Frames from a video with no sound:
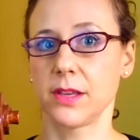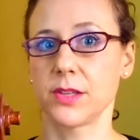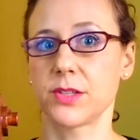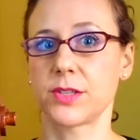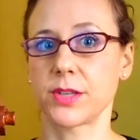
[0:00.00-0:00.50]

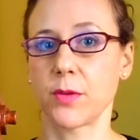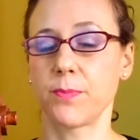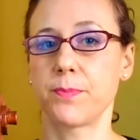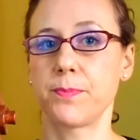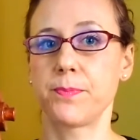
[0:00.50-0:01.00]
So
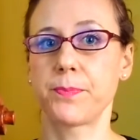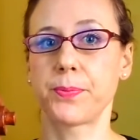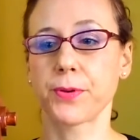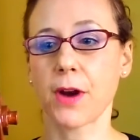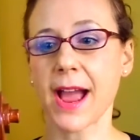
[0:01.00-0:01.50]

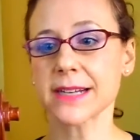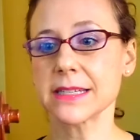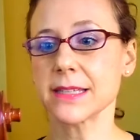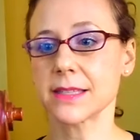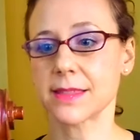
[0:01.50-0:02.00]

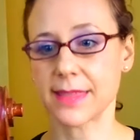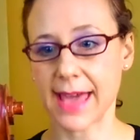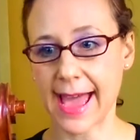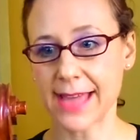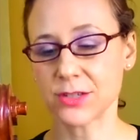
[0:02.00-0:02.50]
practice
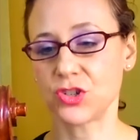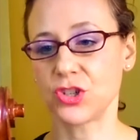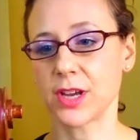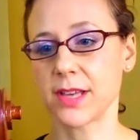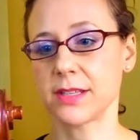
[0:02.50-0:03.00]
that,
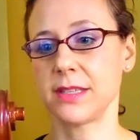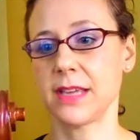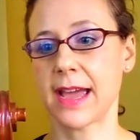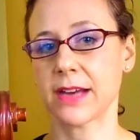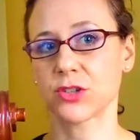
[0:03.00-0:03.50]
just the
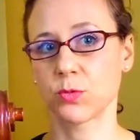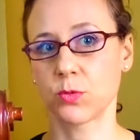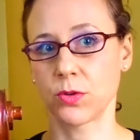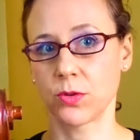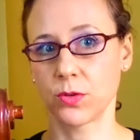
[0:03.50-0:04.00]

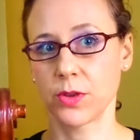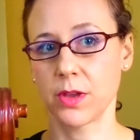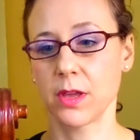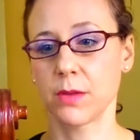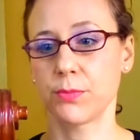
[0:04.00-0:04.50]
actual
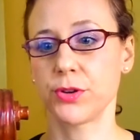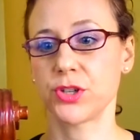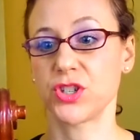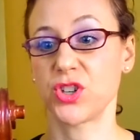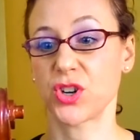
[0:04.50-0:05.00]
push
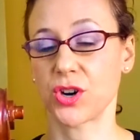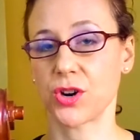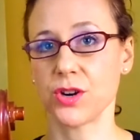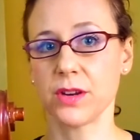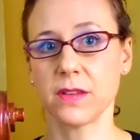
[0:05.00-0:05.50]
and
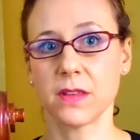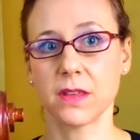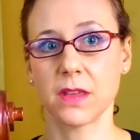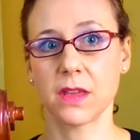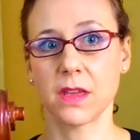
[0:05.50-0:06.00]
turn,
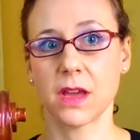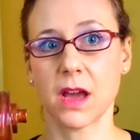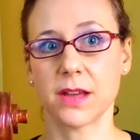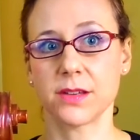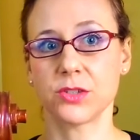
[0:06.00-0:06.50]

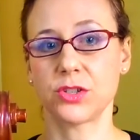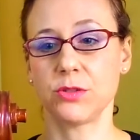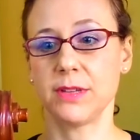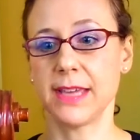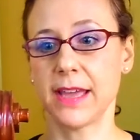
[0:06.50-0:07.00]
to
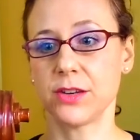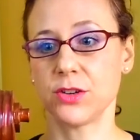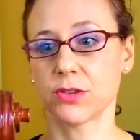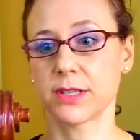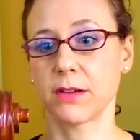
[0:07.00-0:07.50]
get
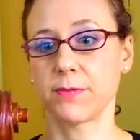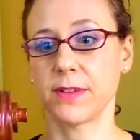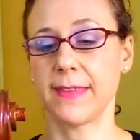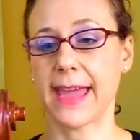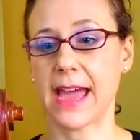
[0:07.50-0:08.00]
yourself
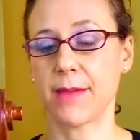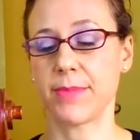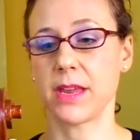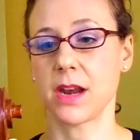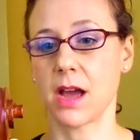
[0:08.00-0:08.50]
in the
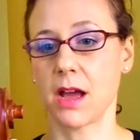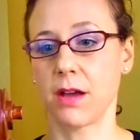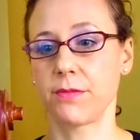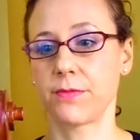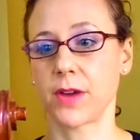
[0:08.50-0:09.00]
habit
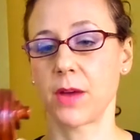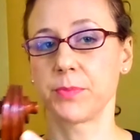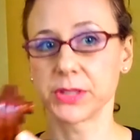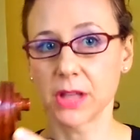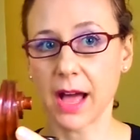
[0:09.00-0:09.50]
of
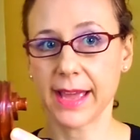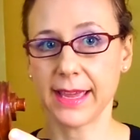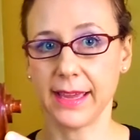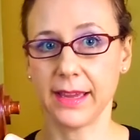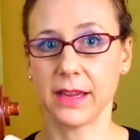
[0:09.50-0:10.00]

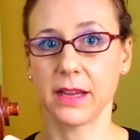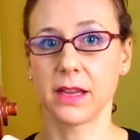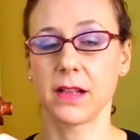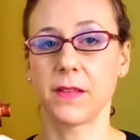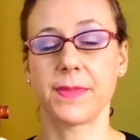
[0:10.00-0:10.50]
applying
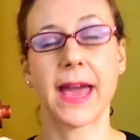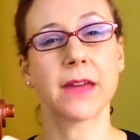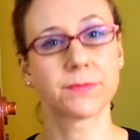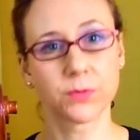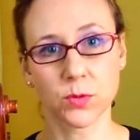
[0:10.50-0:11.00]

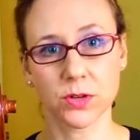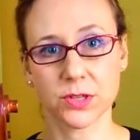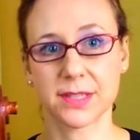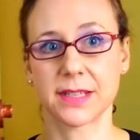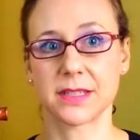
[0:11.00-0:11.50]
that
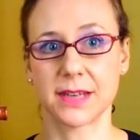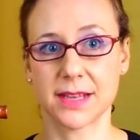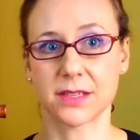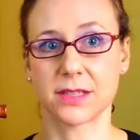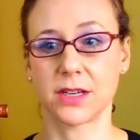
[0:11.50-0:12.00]
force that's
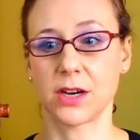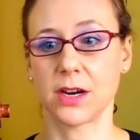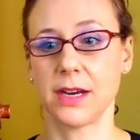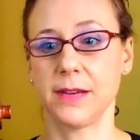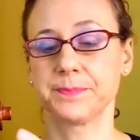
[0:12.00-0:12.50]

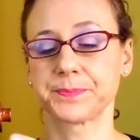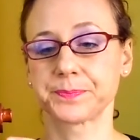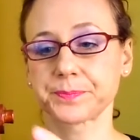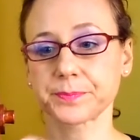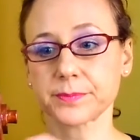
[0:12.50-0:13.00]
necessary
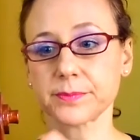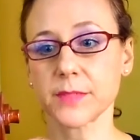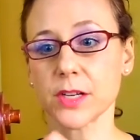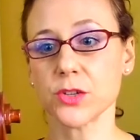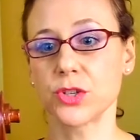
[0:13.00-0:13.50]

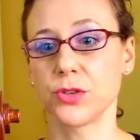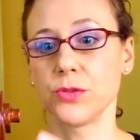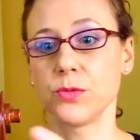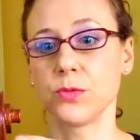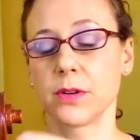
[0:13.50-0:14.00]

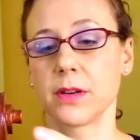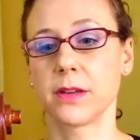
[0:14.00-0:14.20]
to